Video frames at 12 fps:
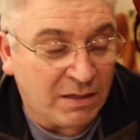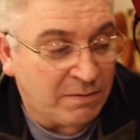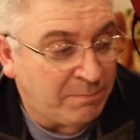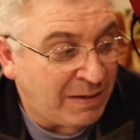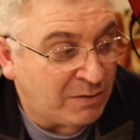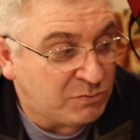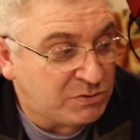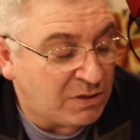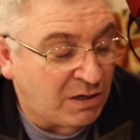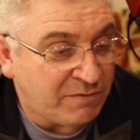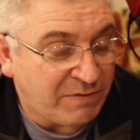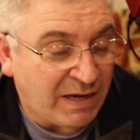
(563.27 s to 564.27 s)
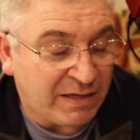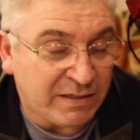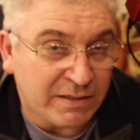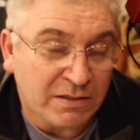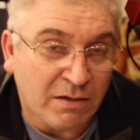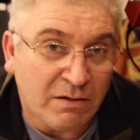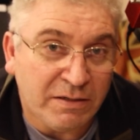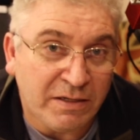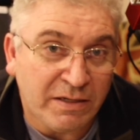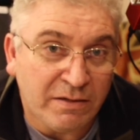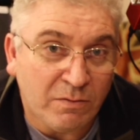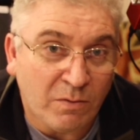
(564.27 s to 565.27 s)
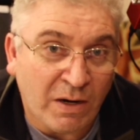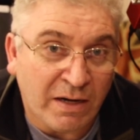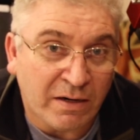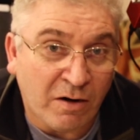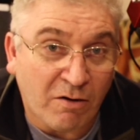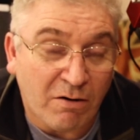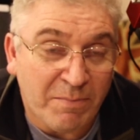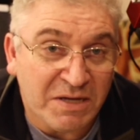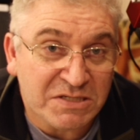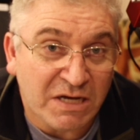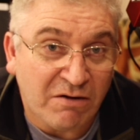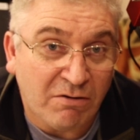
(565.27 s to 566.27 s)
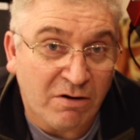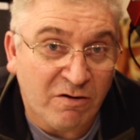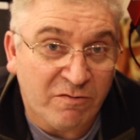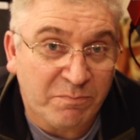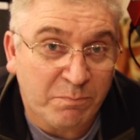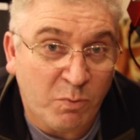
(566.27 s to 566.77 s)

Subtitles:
mount. I've had it guiding at an RMS error of